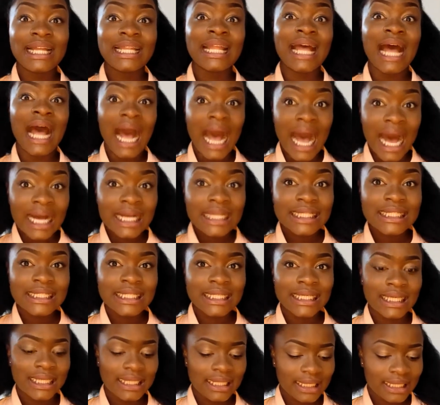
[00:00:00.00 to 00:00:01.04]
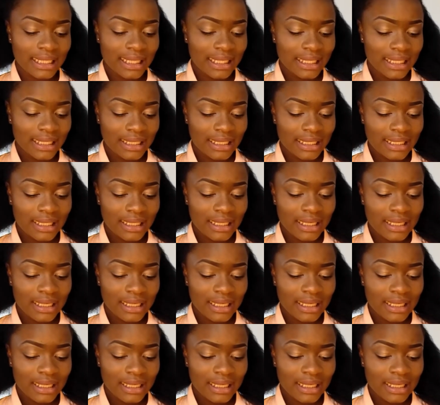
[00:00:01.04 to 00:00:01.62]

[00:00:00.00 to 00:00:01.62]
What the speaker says: and acting. Like,